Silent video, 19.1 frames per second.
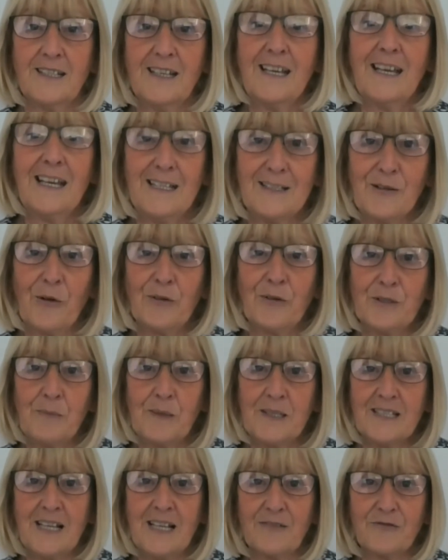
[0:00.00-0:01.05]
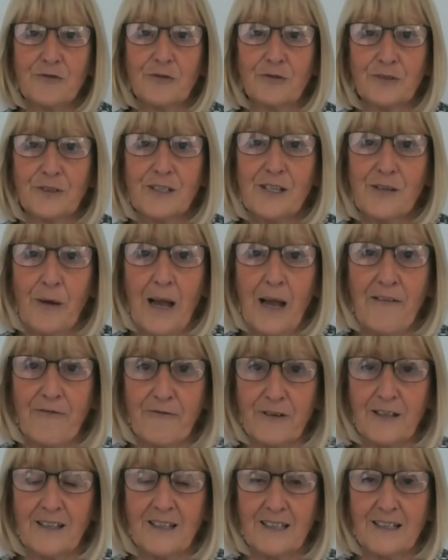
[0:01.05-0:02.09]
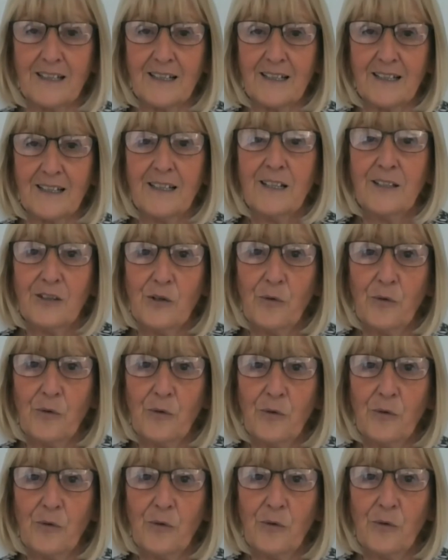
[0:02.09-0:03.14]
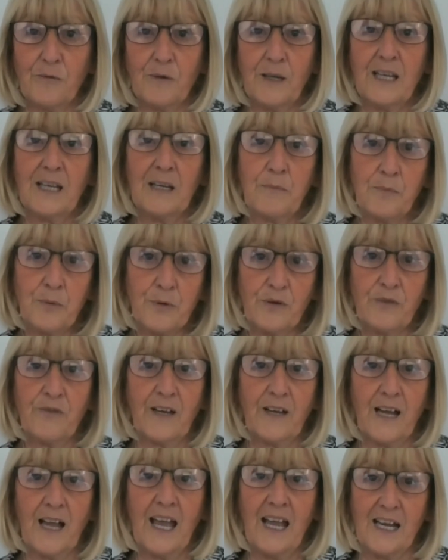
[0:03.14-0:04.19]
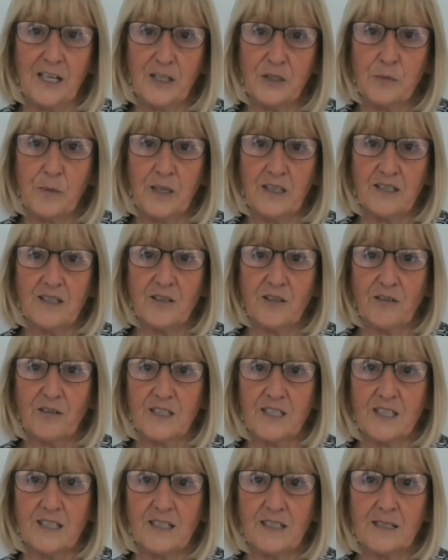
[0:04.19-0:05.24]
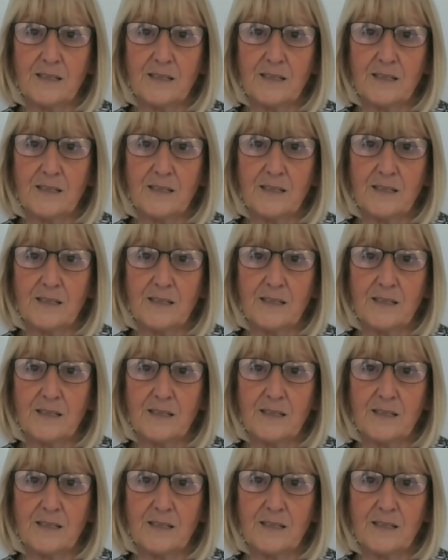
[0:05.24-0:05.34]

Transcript: is going to be central to everything that we do in improving AHP services.